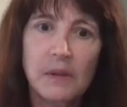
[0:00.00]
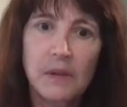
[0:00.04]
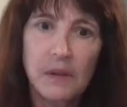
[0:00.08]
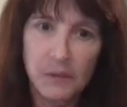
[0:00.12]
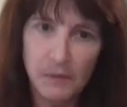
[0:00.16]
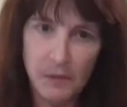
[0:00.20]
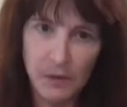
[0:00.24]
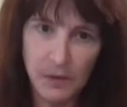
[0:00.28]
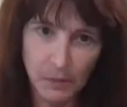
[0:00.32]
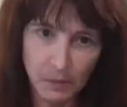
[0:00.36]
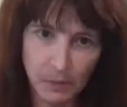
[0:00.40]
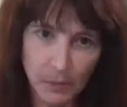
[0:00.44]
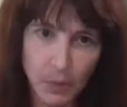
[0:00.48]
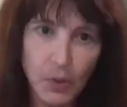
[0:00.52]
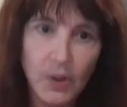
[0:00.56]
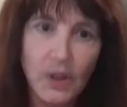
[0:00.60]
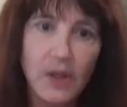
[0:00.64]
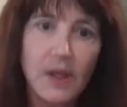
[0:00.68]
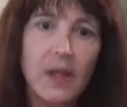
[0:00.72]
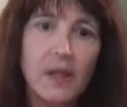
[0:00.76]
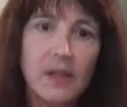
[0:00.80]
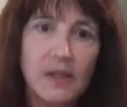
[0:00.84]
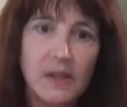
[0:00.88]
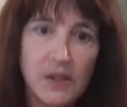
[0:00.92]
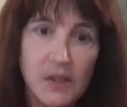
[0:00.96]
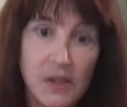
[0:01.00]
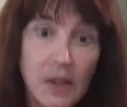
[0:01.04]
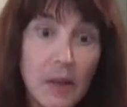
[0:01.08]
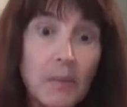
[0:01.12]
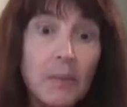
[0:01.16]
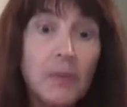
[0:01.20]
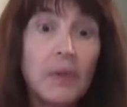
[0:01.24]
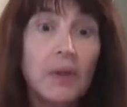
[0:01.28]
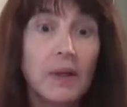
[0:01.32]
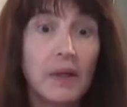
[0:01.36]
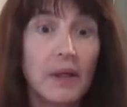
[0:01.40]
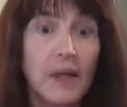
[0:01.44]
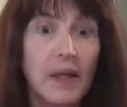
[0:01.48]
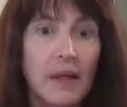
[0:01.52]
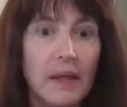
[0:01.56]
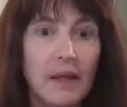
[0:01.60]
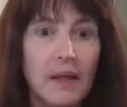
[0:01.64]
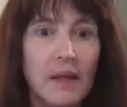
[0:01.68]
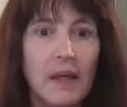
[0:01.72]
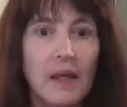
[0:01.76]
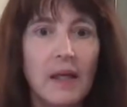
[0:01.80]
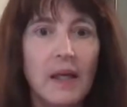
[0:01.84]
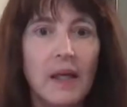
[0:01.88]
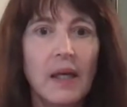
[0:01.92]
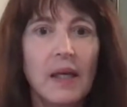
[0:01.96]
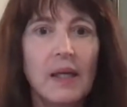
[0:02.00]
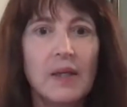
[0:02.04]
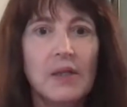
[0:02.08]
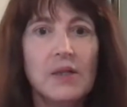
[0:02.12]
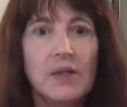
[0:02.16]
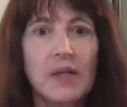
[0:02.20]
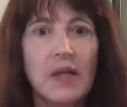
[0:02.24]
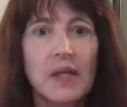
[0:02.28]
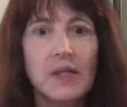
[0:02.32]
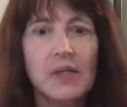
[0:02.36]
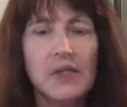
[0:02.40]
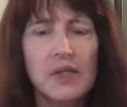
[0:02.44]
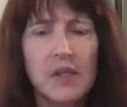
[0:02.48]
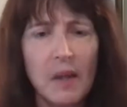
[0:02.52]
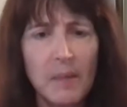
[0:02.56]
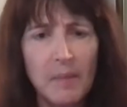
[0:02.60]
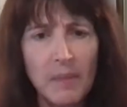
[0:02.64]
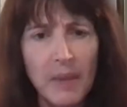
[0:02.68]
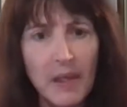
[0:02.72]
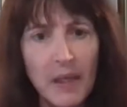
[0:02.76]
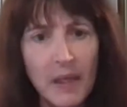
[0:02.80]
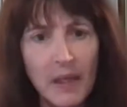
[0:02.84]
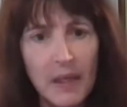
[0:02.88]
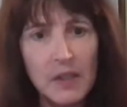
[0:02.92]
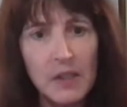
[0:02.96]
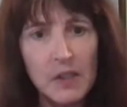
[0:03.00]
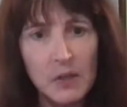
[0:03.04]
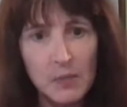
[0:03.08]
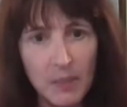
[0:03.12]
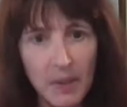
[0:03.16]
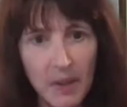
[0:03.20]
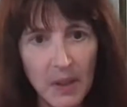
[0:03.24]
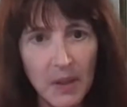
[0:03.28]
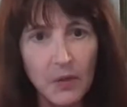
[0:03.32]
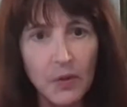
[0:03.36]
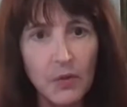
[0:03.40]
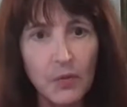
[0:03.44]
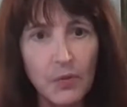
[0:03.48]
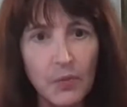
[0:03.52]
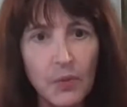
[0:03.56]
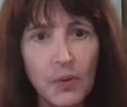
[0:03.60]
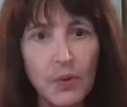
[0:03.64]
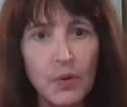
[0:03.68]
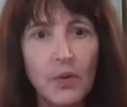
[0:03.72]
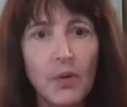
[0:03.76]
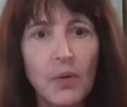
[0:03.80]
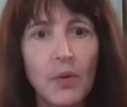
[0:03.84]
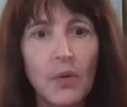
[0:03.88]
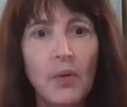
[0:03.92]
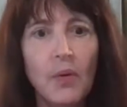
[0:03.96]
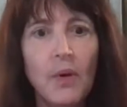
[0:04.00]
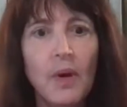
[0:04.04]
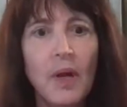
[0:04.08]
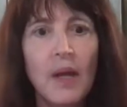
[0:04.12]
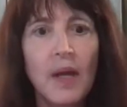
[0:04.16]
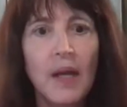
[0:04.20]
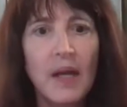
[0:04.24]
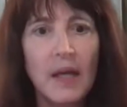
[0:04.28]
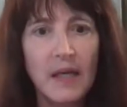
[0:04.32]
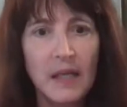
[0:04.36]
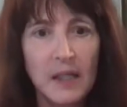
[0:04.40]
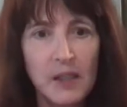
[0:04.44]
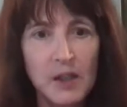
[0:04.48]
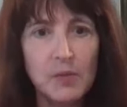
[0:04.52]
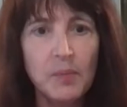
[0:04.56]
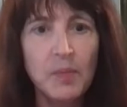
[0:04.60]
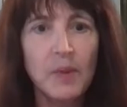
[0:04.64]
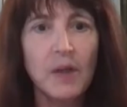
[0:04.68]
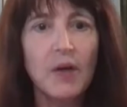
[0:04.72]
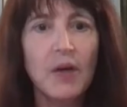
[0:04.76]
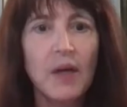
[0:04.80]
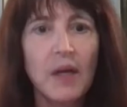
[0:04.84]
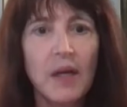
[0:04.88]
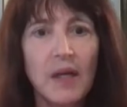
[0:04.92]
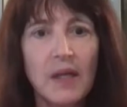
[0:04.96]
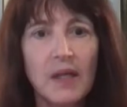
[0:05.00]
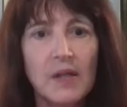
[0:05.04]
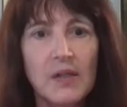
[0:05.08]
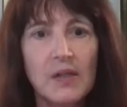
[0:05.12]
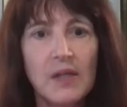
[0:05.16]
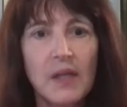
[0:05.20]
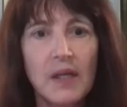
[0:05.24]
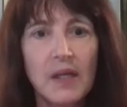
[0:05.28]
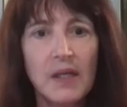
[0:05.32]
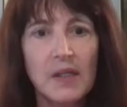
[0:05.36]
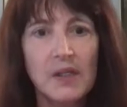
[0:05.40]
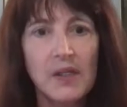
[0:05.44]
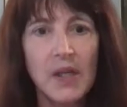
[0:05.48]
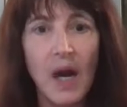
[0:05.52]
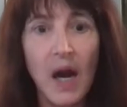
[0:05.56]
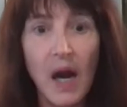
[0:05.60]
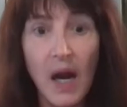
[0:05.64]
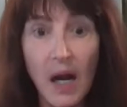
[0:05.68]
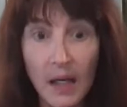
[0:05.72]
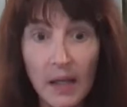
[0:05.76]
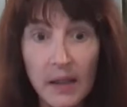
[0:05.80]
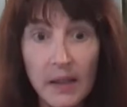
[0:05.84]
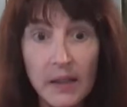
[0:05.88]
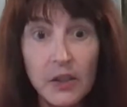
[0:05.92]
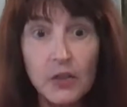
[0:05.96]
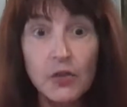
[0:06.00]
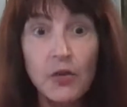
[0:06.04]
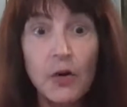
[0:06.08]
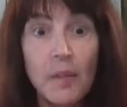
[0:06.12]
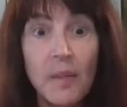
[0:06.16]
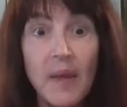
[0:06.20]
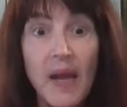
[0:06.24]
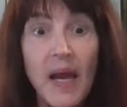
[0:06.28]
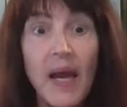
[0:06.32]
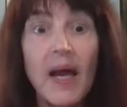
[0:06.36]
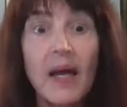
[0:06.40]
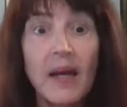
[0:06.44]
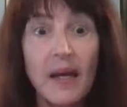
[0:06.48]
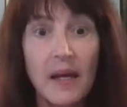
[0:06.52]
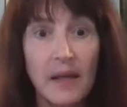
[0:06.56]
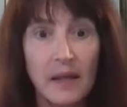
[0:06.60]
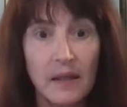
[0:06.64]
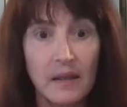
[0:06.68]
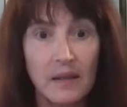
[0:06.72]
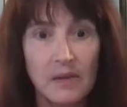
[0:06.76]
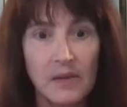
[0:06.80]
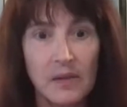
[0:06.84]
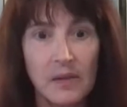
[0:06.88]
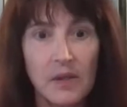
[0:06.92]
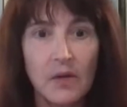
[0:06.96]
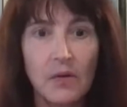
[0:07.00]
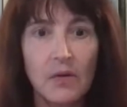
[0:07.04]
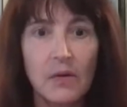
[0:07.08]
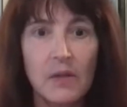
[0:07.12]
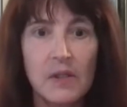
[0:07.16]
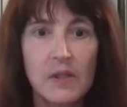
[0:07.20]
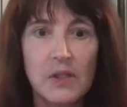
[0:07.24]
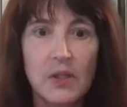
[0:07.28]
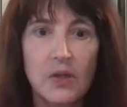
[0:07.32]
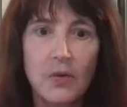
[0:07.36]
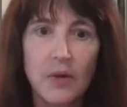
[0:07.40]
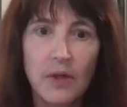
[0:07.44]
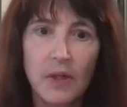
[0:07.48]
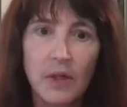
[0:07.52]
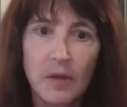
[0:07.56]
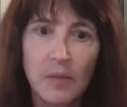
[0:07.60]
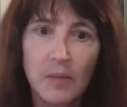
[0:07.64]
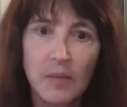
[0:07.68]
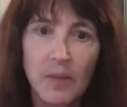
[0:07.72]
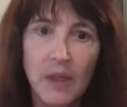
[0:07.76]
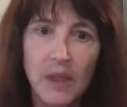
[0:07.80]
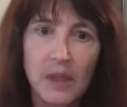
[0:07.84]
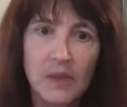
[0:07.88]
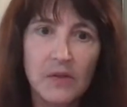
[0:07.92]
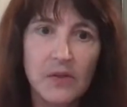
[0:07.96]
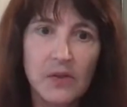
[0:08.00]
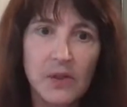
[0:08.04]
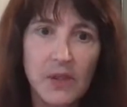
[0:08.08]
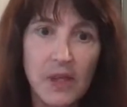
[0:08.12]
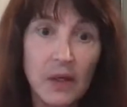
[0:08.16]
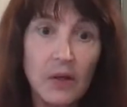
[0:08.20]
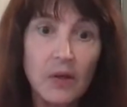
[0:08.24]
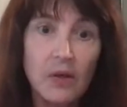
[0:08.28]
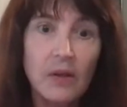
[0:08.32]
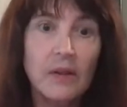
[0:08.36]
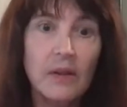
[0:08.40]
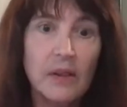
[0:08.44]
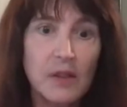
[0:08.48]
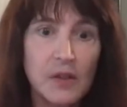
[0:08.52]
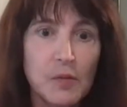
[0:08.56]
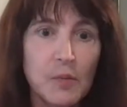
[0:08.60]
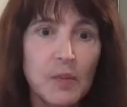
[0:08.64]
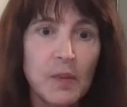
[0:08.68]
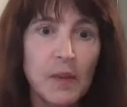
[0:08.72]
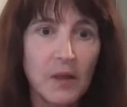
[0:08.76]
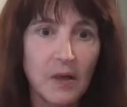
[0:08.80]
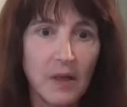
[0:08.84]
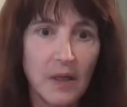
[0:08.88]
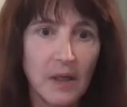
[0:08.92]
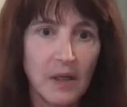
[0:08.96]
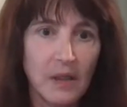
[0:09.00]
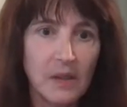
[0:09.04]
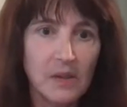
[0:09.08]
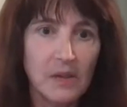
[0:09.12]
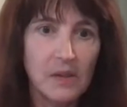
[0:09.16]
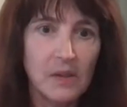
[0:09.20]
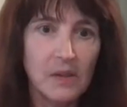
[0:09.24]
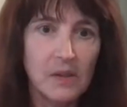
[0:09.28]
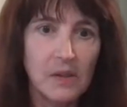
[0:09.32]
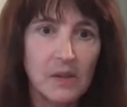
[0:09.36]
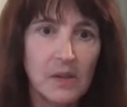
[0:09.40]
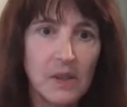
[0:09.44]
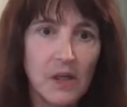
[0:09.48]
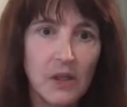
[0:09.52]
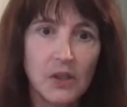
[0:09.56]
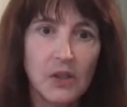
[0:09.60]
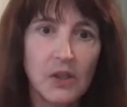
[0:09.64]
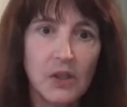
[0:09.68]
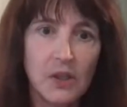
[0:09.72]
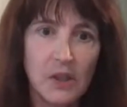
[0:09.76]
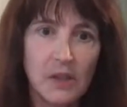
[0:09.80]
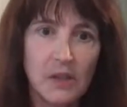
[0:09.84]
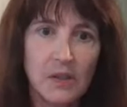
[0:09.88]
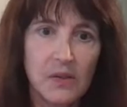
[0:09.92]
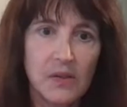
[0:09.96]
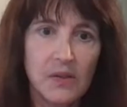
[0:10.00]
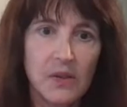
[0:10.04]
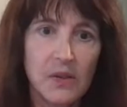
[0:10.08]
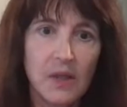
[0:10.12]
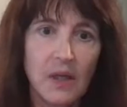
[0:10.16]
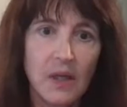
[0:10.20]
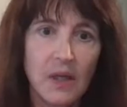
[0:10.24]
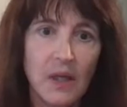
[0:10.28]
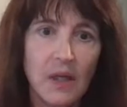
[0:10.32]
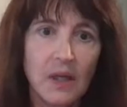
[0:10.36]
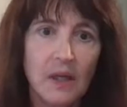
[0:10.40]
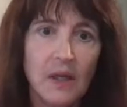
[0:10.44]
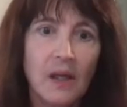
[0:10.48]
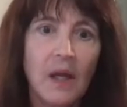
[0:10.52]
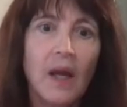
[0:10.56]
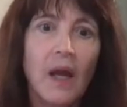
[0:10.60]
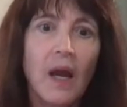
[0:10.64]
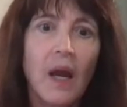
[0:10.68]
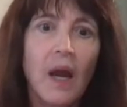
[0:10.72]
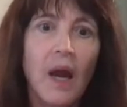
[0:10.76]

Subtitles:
to put it simply, it's that somebody has been through an experience that is highly traumatic. So it can be a single experience, such as seeing